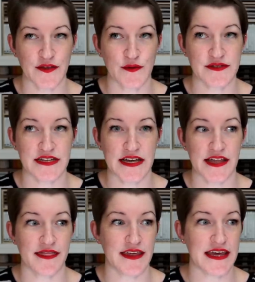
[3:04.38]

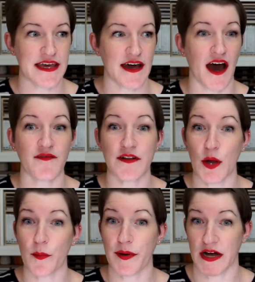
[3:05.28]
using the
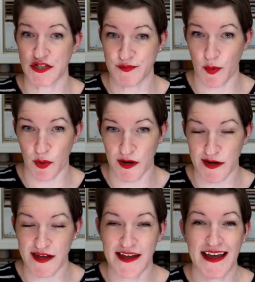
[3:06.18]
envelope punch board.